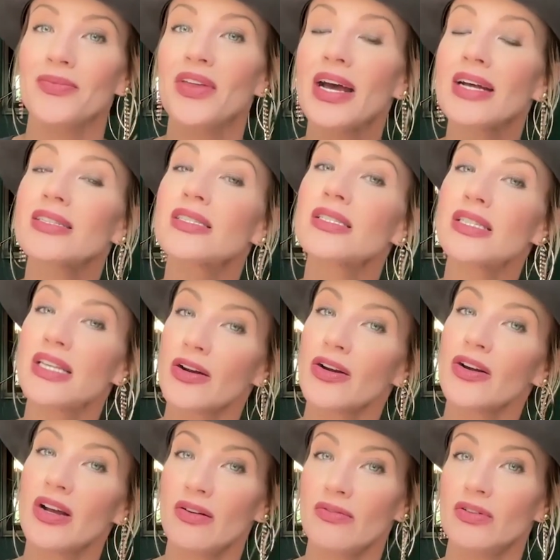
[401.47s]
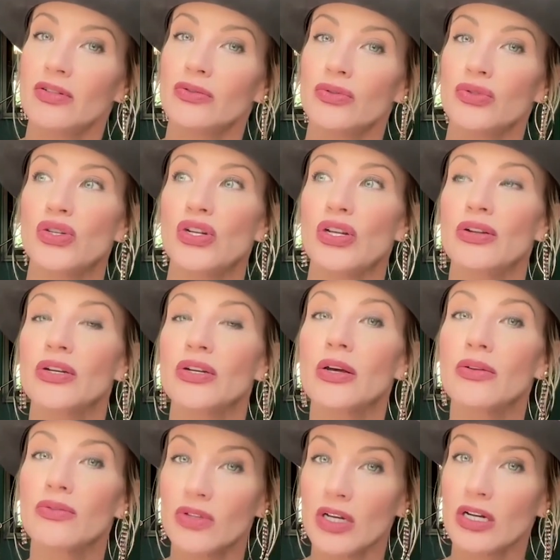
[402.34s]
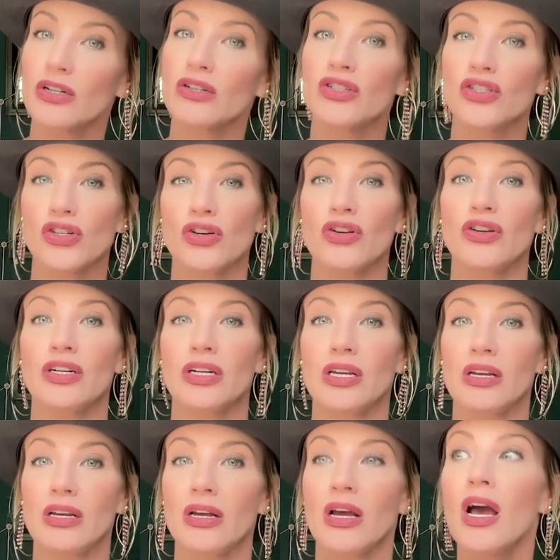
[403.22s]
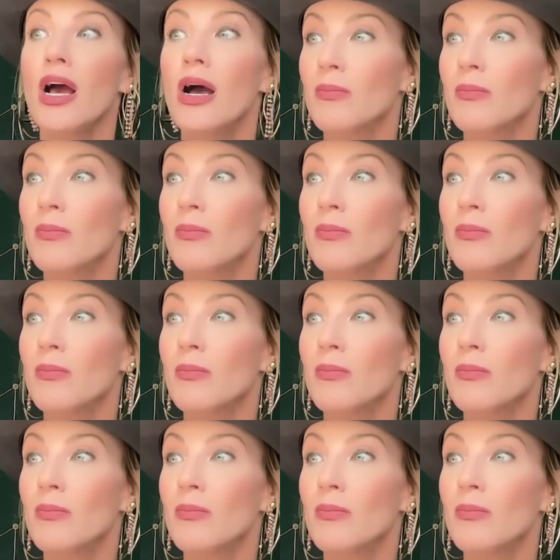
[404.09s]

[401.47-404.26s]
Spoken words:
That's their evolution, their journey.